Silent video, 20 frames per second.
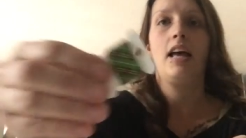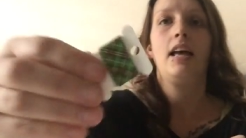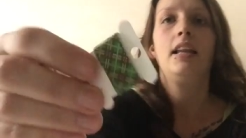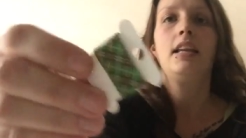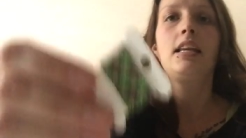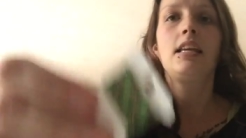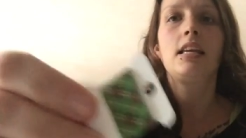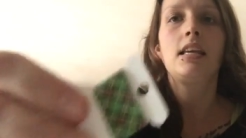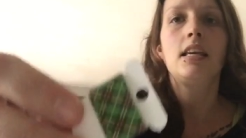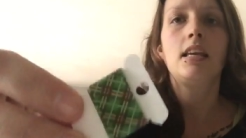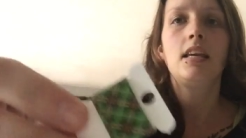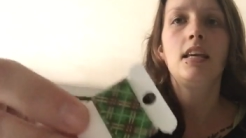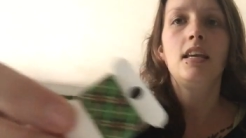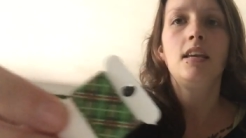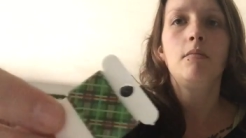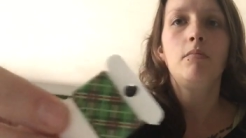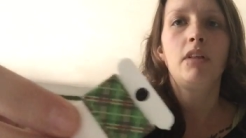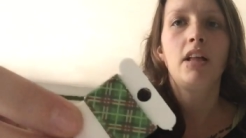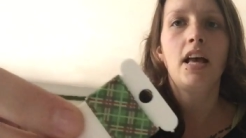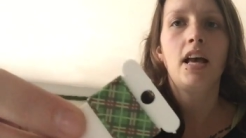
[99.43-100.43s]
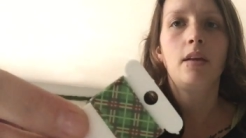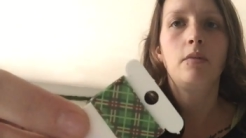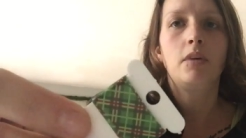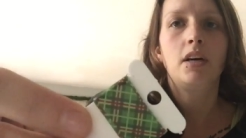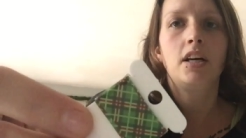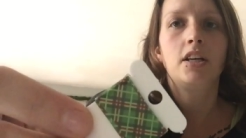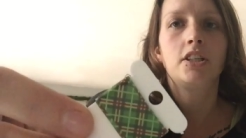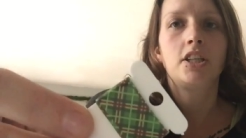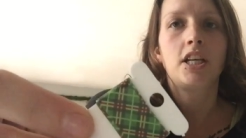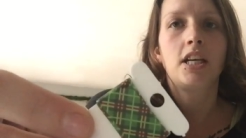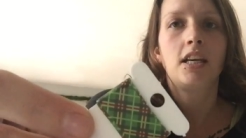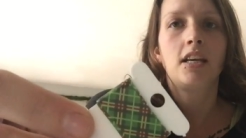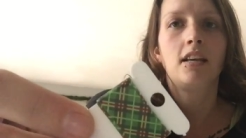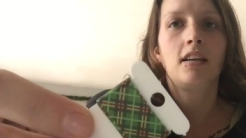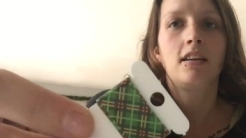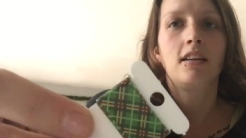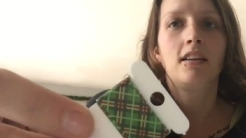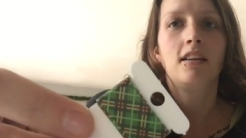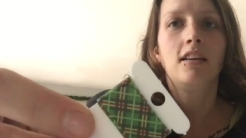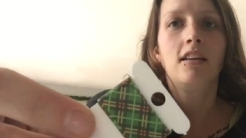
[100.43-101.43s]
any plaid
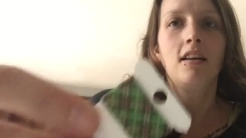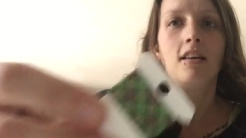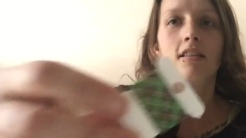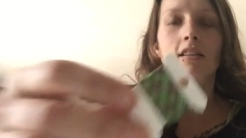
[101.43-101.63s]
washi